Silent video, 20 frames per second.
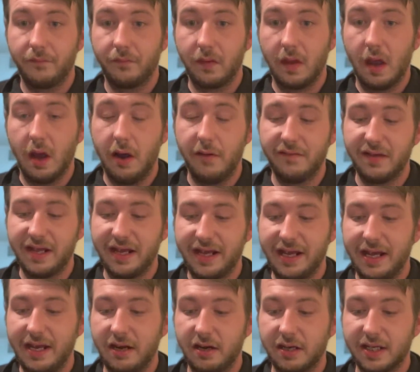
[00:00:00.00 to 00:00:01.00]
over the
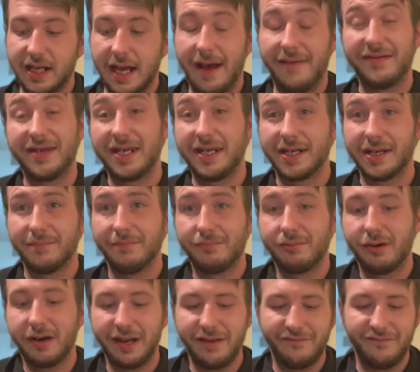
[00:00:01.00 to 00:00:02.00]
years, I've seen some
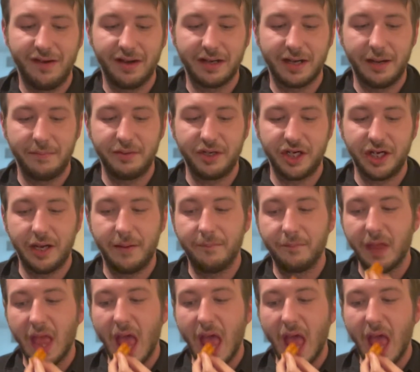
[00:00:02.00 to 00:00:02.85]
pretty fucked up shit.